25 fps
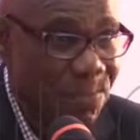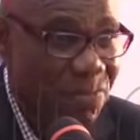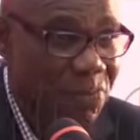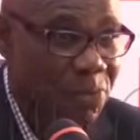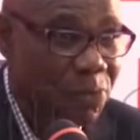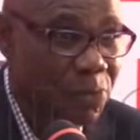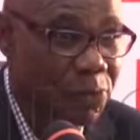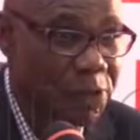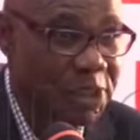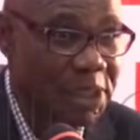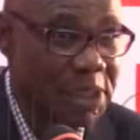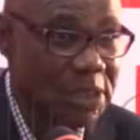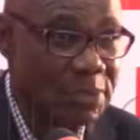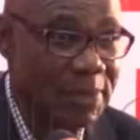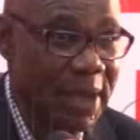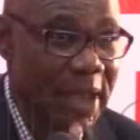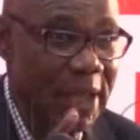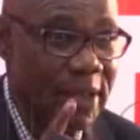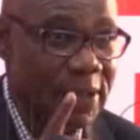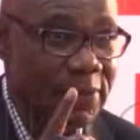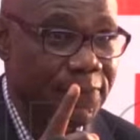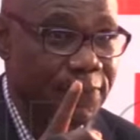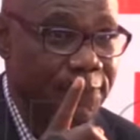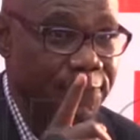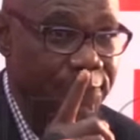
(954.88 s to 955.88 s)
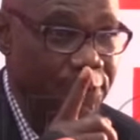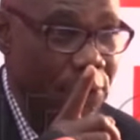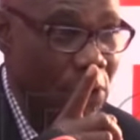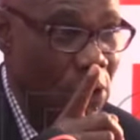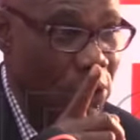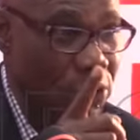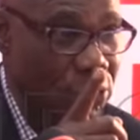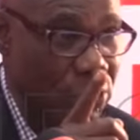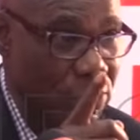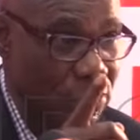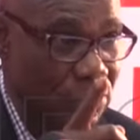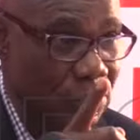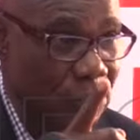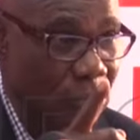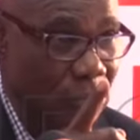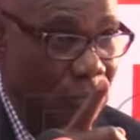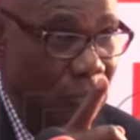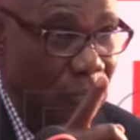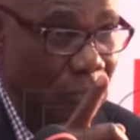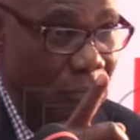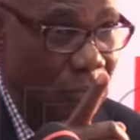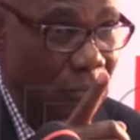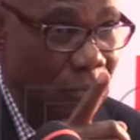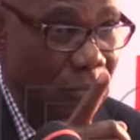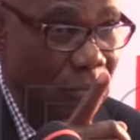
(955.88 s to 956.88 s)
which is by fraud,
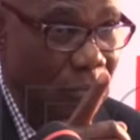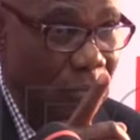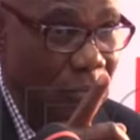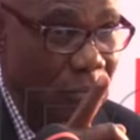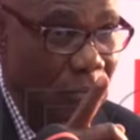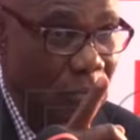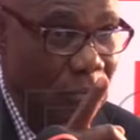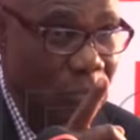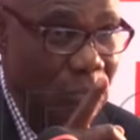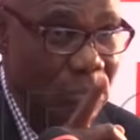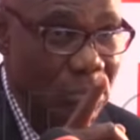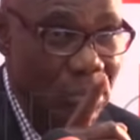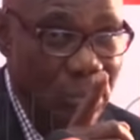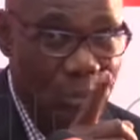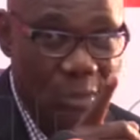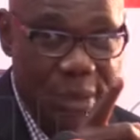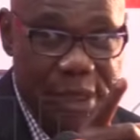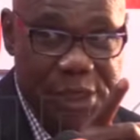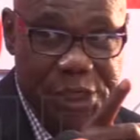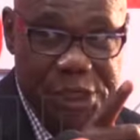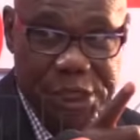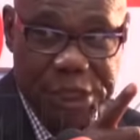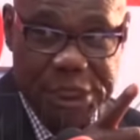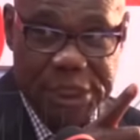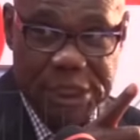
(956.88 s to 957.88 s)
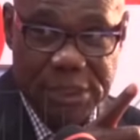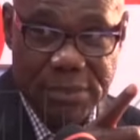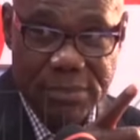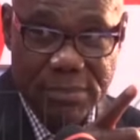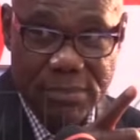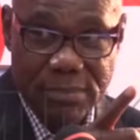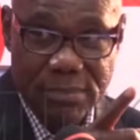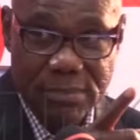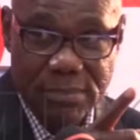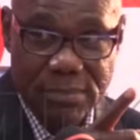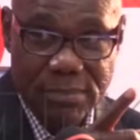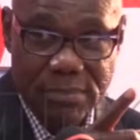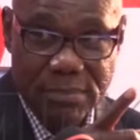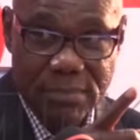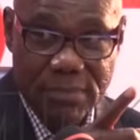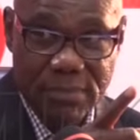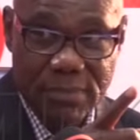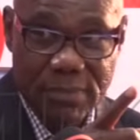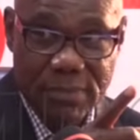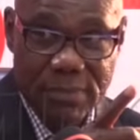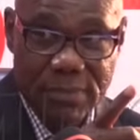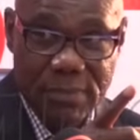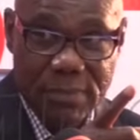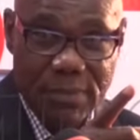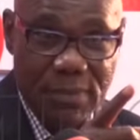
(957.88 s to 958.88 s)
by cheating,
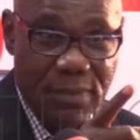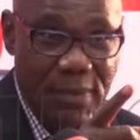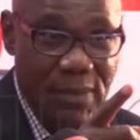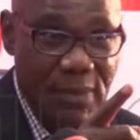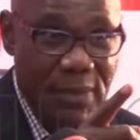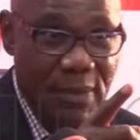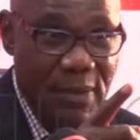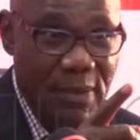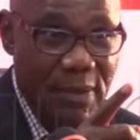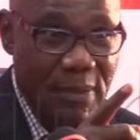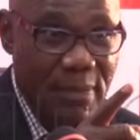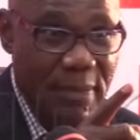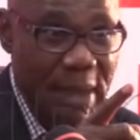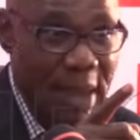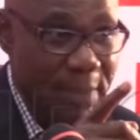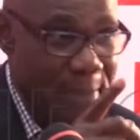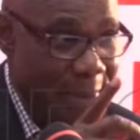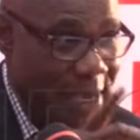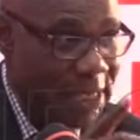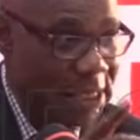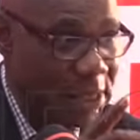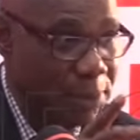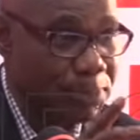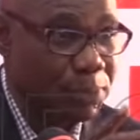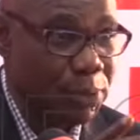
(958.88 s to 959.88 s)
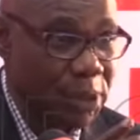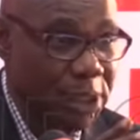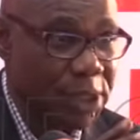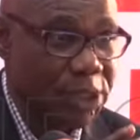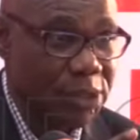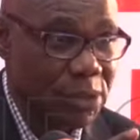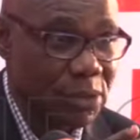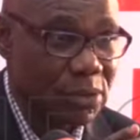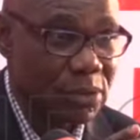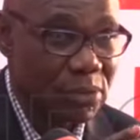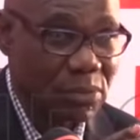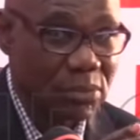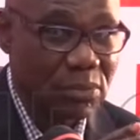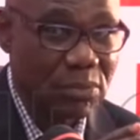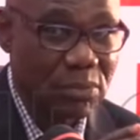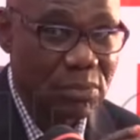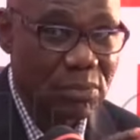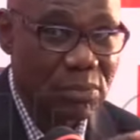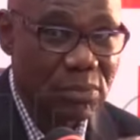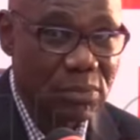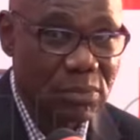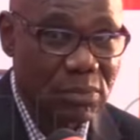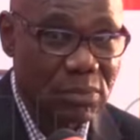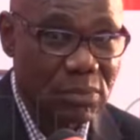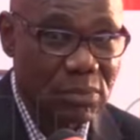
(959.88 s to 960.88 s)
by manipulation.
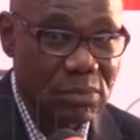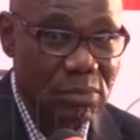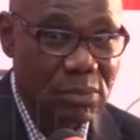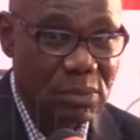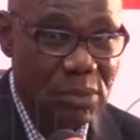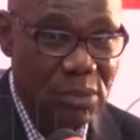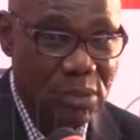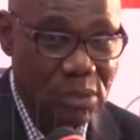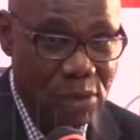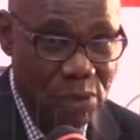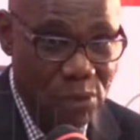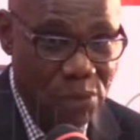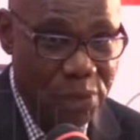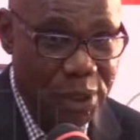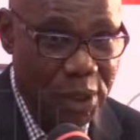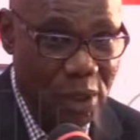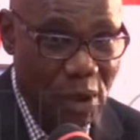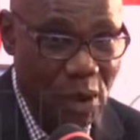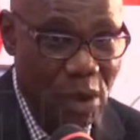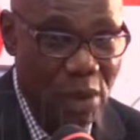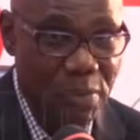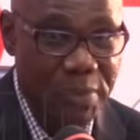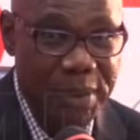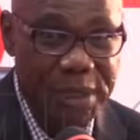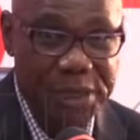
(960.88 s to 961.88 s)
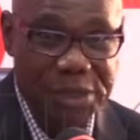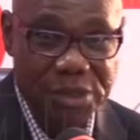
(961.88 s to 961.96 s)
You recall Ben